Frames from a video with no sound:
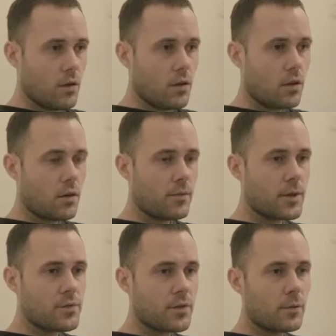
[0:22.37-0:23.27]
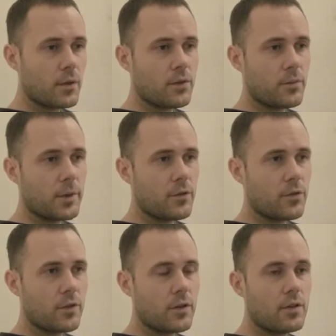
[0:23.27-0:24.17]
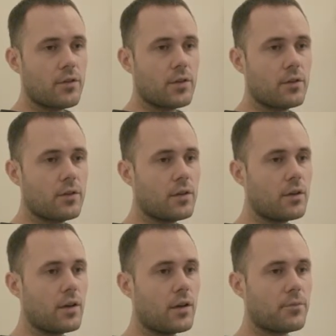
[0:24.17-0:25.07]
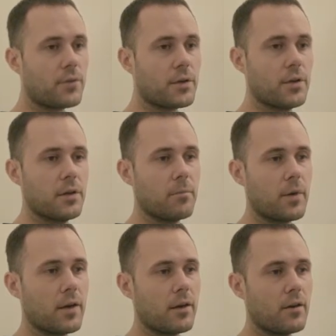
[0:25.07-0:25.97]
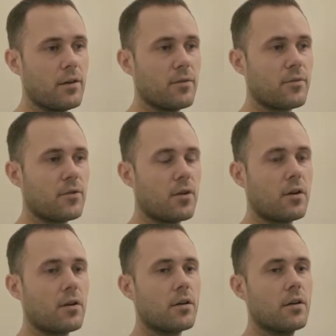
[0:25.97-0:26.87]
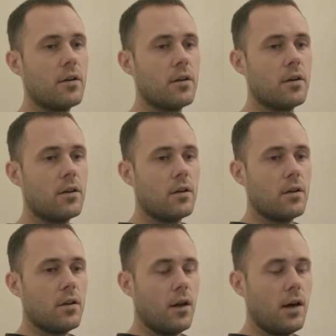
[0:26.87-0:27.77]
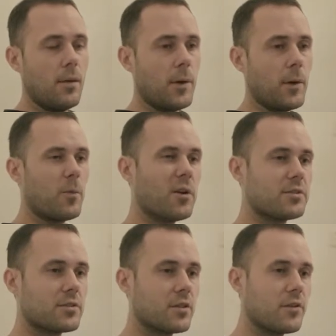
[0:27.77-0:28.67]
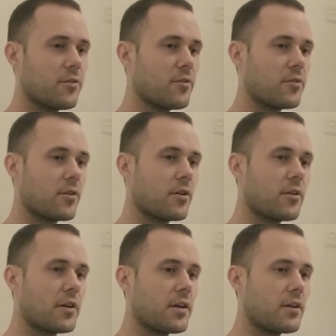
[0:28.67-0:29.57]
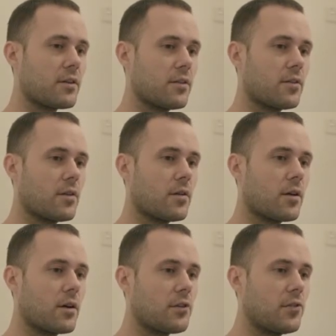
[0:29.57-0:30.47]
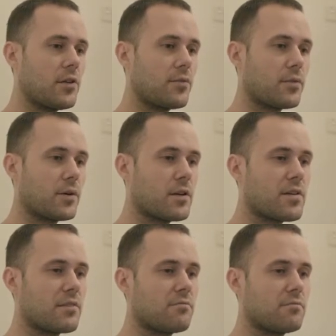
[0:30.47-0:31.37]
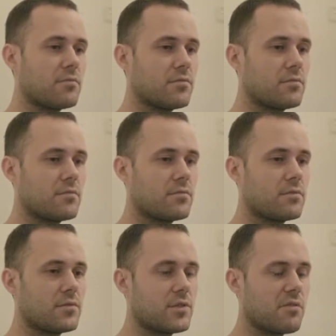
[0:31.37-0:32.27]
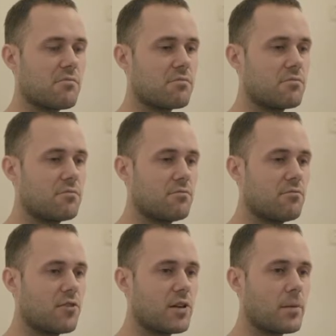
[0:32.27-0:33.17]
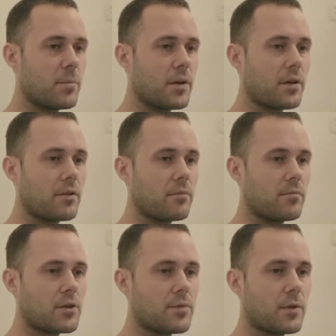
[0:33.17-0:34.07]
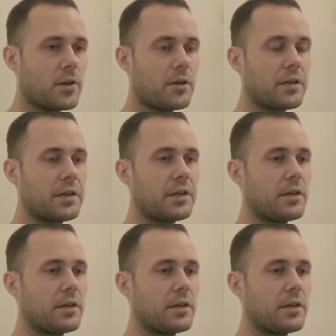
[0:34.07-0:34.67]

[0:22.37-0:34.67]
Alright, first thing I wanted to mention is I did have a bag of Tron. I was a user on there, did some kind of DeFi, didn't really make much money on there,